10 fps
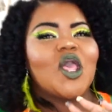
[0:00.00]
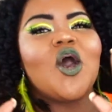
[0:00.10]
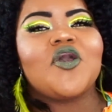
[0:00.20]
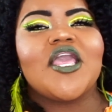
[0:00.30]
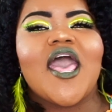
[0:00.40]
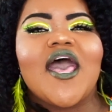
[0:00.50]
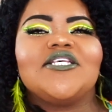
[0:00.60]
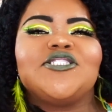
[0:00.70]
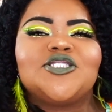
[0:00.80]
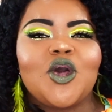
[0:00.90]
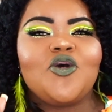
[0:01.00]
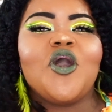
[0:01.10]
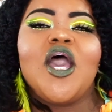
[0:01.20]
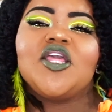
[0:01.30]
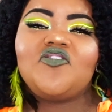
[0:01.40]
Okay guys, so
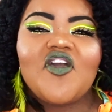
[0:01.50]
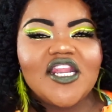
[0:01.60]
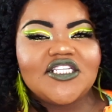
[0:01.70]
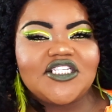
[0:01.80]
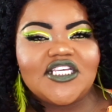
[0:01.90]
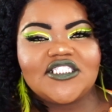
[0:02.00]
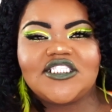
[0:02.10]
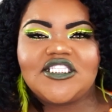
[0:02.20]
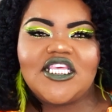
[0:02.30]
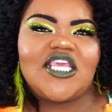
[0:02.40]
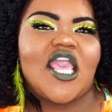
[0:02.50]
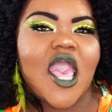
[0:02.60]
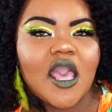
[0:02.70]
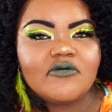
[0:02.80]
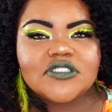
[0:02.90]
you had a chance to see
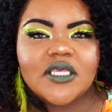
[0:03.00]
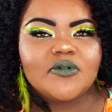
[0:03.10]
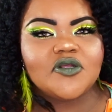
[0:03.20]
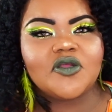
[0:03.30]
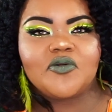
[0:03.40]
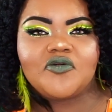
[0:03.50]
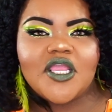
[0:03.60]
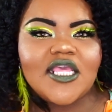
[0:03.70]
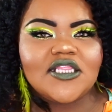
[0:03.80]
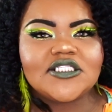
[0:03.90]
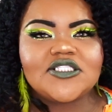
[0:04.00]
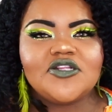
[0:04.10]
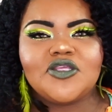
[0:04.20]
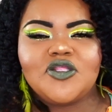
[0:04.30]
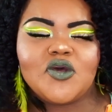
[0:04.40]
how I was able to create this
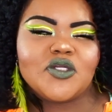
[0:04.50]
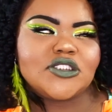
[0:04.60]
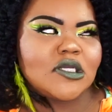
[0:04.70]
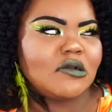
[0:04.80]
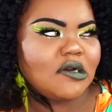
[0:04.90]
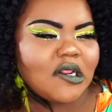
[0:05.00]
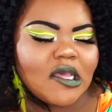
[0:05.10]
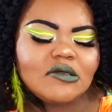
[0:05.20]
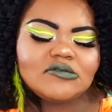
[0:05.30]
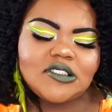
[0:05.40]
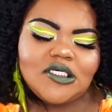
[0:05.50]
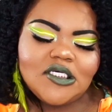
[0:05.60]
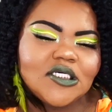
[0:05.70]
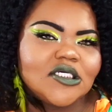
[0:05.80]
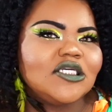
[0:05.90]
look. You know, it started out,
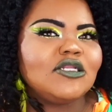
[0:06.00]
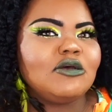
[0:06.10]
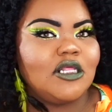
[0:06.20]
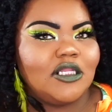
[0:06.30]
you know, a